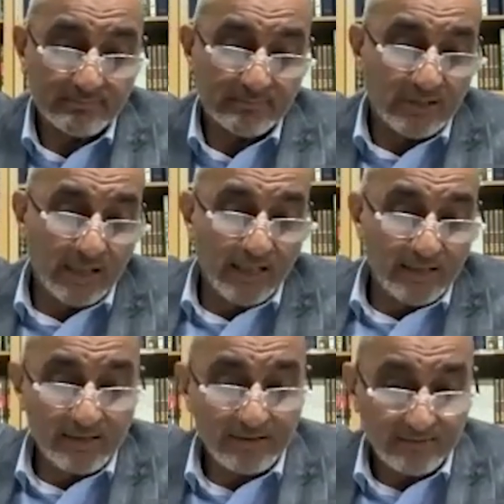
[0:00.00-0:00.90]

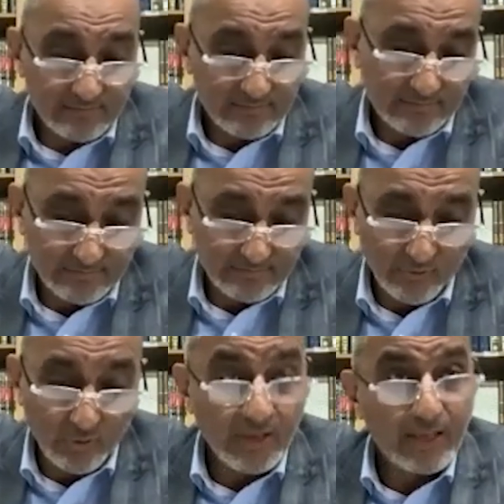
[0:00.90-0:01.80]
dies
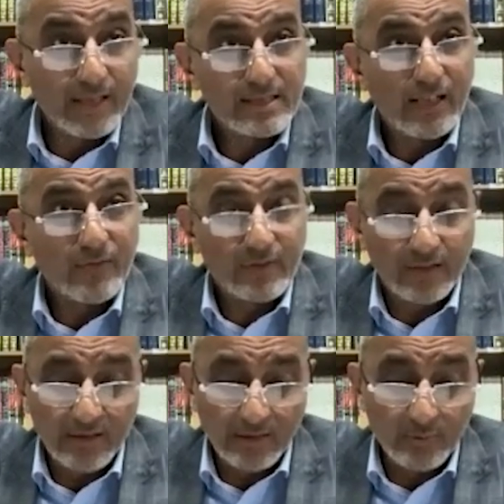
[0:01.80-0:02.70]
4 years
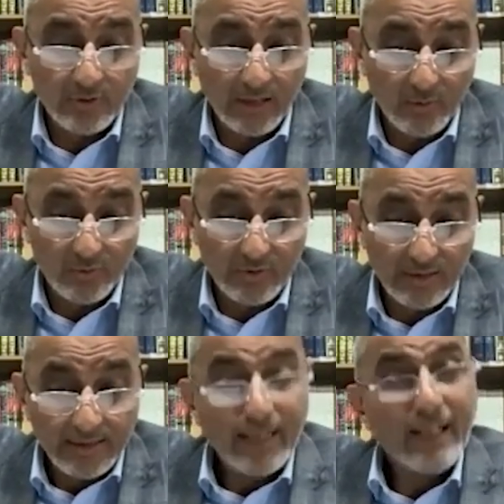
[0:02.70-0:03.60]
after Abu Dawud.
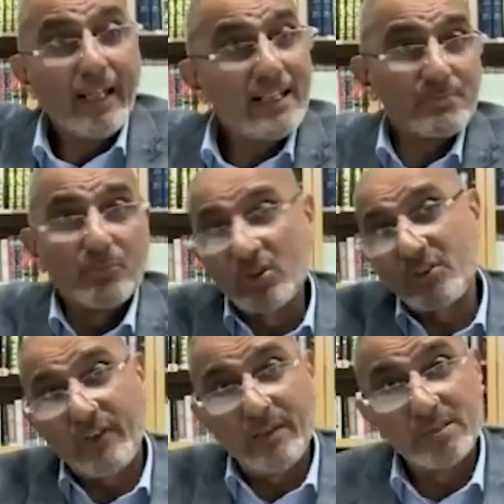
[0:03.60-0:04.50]
His
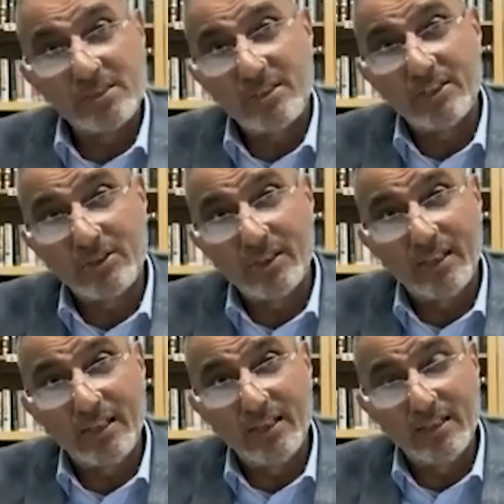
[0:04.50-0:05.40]
most famous
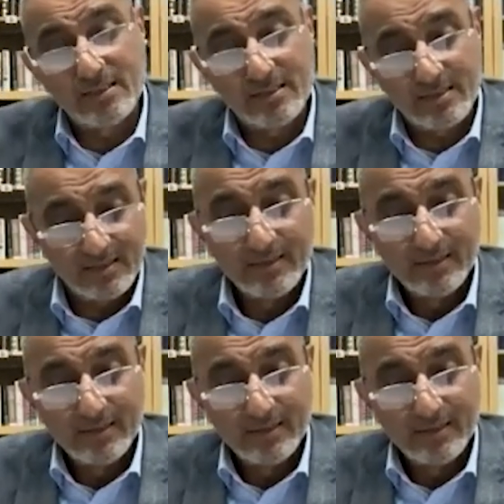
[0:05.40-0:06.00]
teacher is